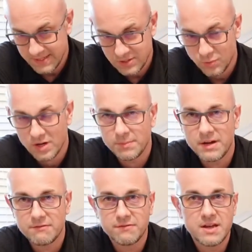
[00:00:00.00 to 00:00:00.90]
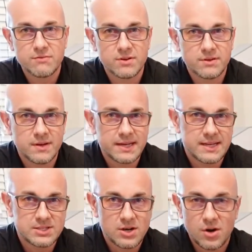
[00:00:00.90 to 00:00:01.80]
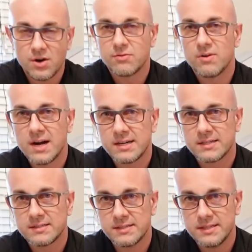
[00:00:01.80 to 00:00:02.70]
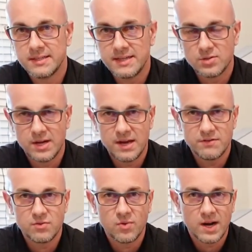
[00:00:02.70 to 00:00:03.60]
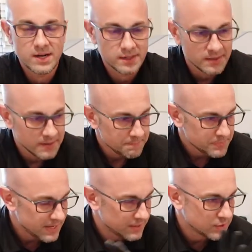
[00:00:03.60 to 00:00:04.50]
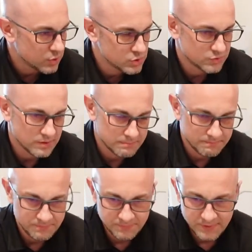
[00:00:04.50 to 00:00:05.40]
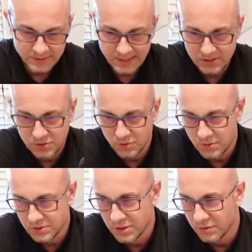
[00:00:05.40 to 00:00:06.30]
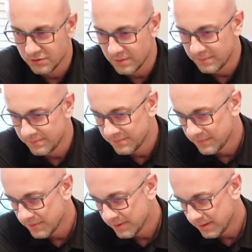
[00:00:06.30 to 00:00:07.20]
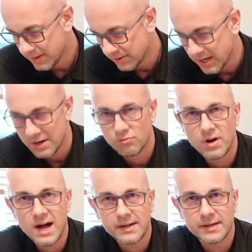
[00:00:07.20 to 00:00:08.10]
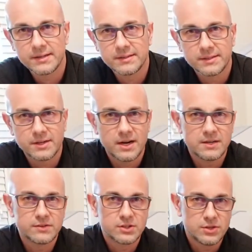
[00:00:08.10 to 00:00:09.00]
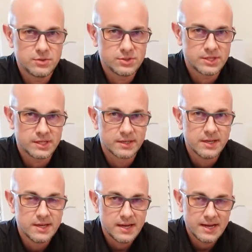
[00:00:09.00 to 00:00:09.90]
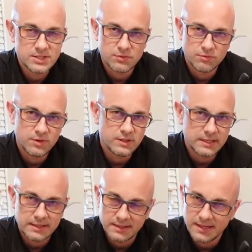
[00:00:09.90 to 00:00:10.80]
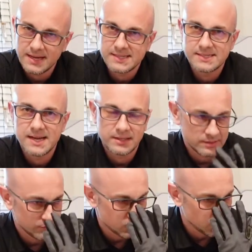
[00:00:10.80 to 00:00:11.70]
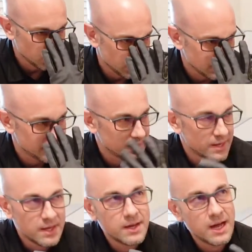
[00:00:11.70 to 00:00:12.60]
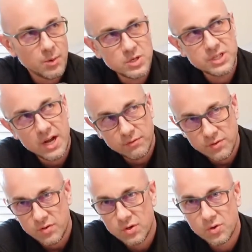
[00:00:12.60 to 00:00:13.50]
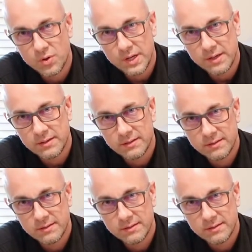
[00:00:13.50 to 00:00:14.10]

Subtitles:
one of my favorite, I guess, hard rock CDs or heavy rock. And it goes from, a lot of the songs go from, you know, kind of rocking to kind of acoustic. And it's a really nice sounding recording. I mean, I wish every recording